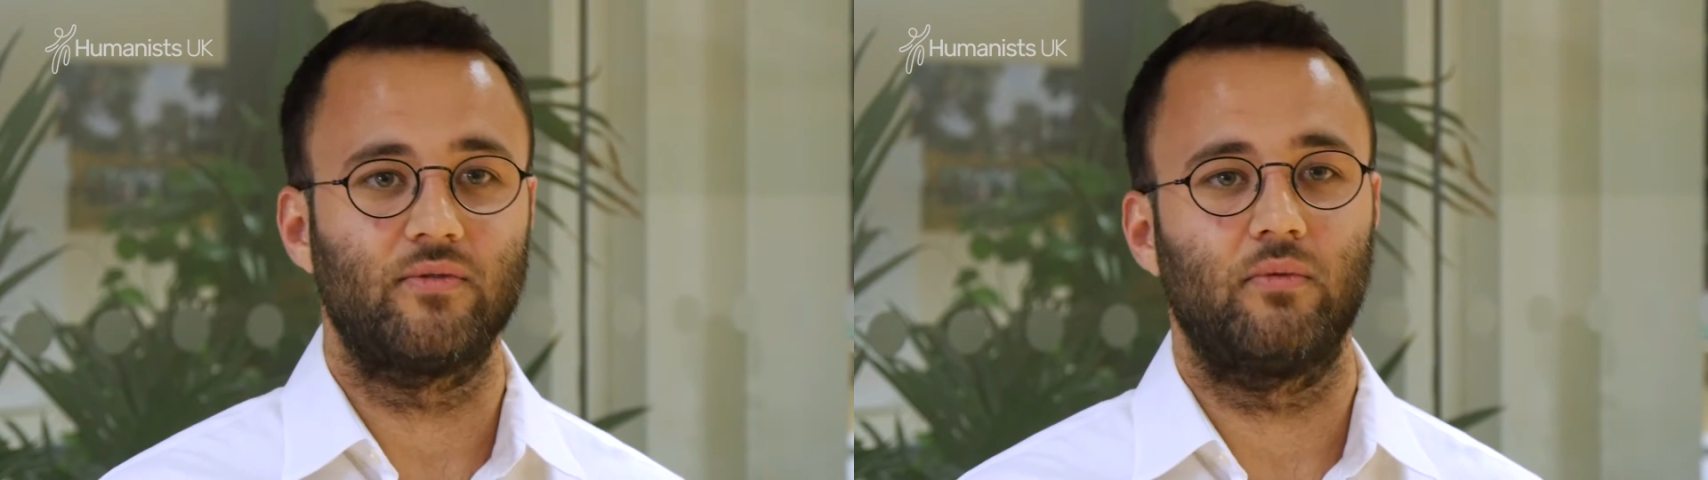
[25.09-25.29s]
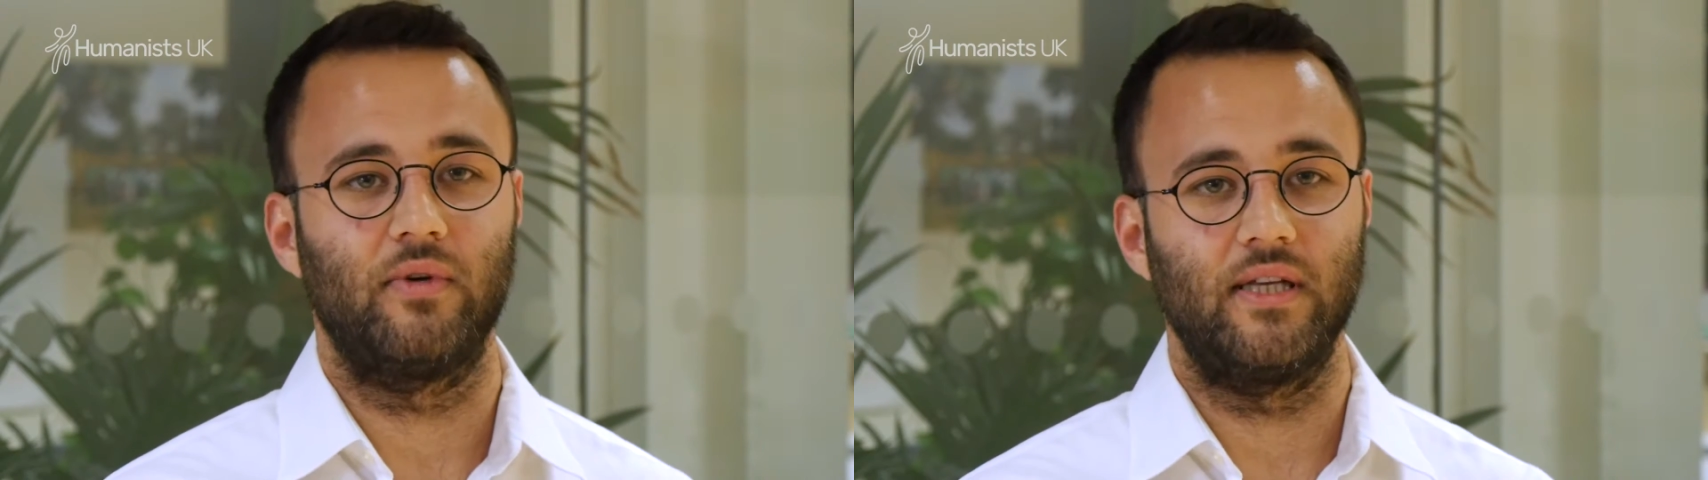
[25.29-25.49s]

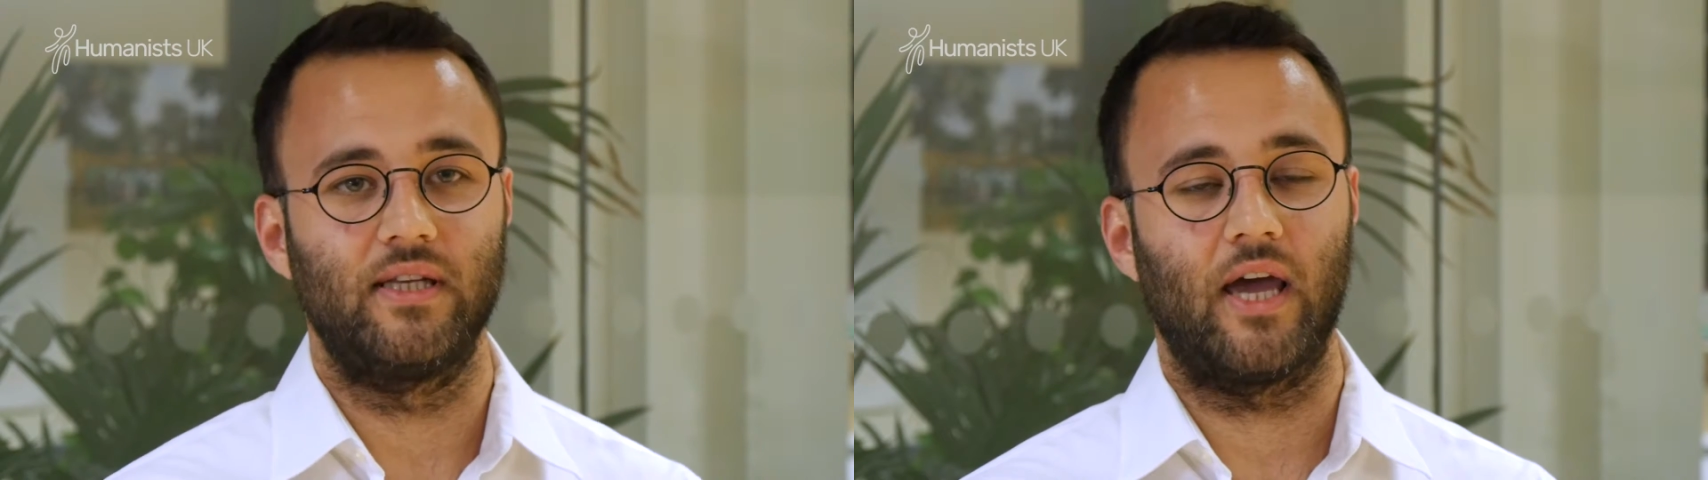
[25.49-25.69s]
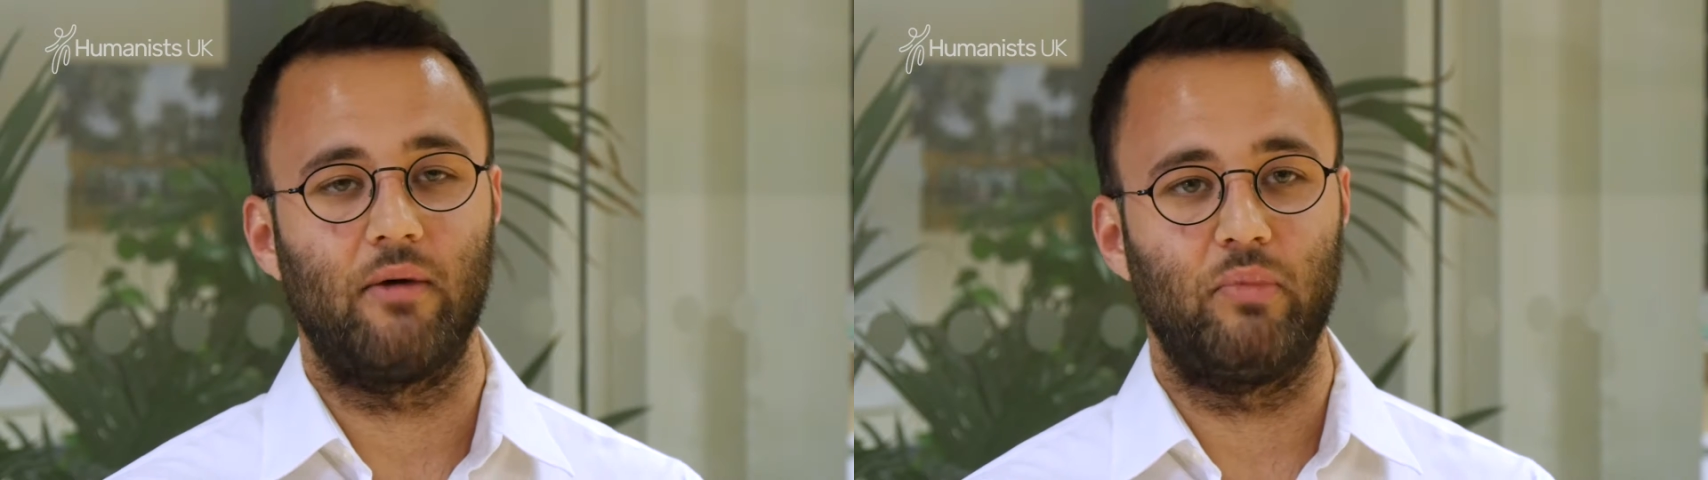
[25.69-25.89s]
where we
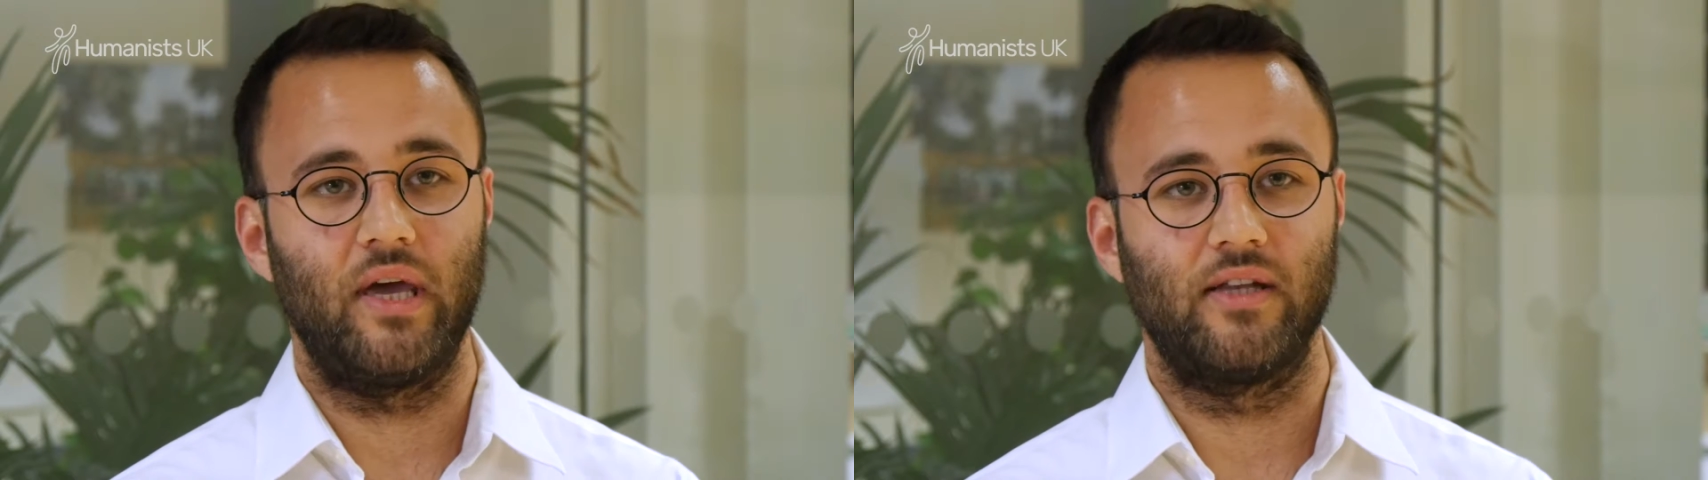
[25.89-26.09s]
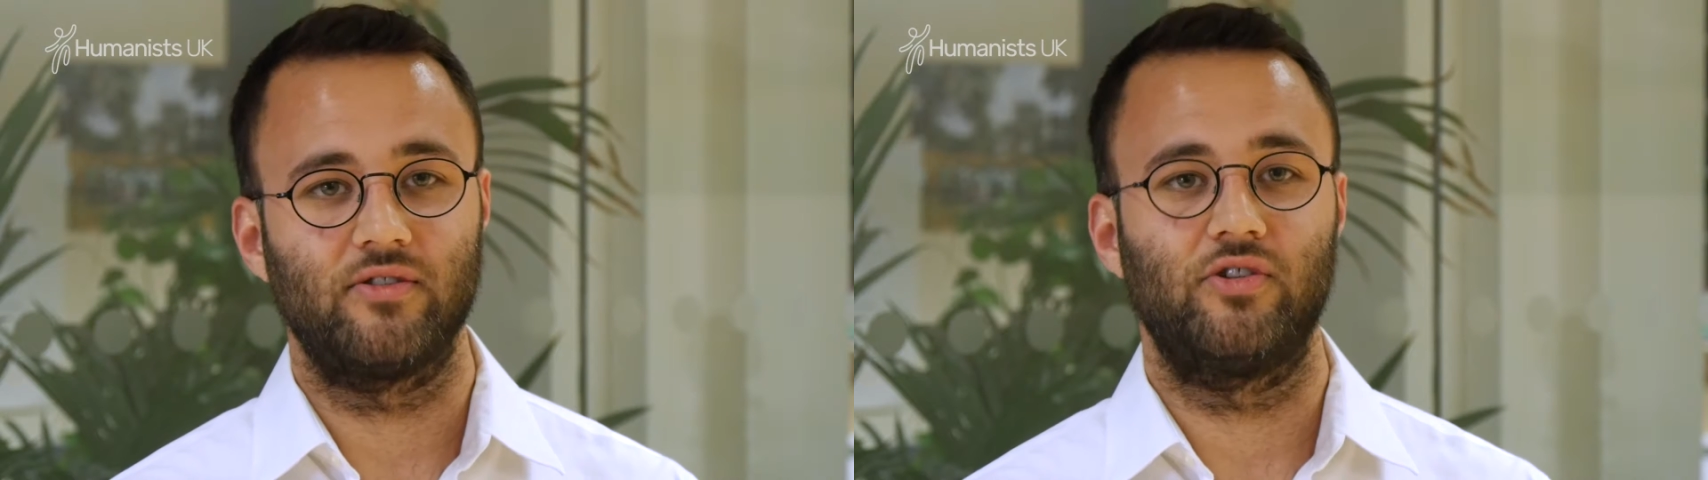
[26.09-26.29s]
lead campaigns